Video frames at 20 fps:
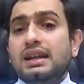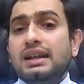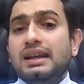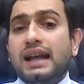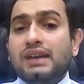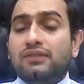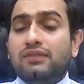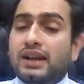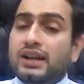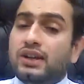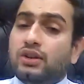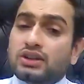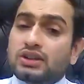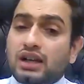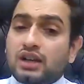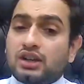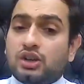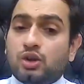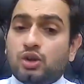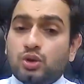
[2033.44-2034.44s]
That when he was
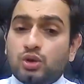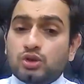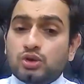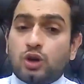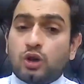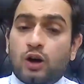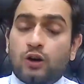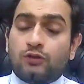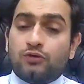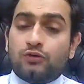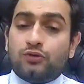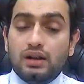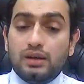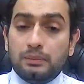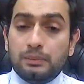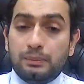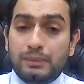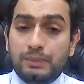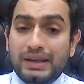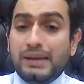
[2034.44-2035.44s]
accused of
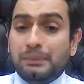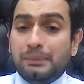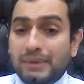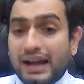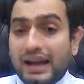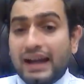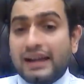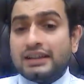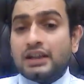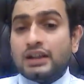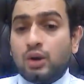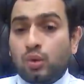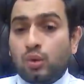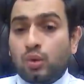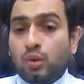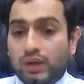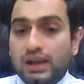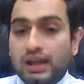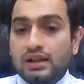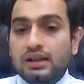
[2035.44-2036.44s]
being behind the
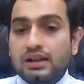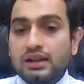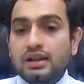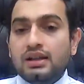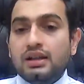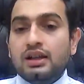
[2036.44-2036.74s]
wheel,